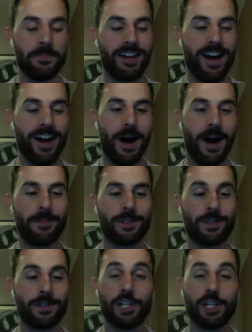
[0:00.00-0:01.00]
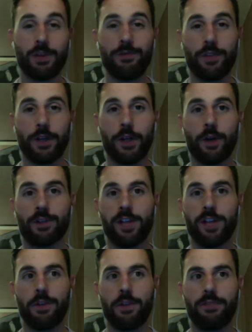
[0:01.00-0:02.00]
So she's one for the girls.
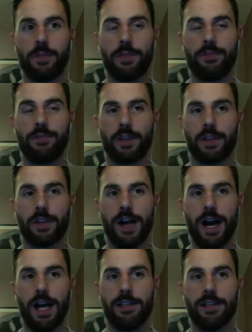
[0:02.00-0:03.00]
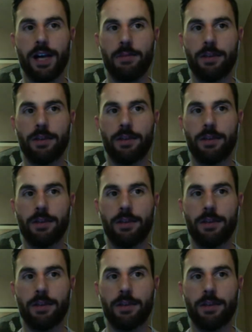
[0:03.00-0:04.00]
Another one for me for the guys, I believe,
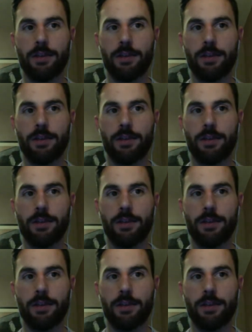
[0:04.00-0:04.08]
was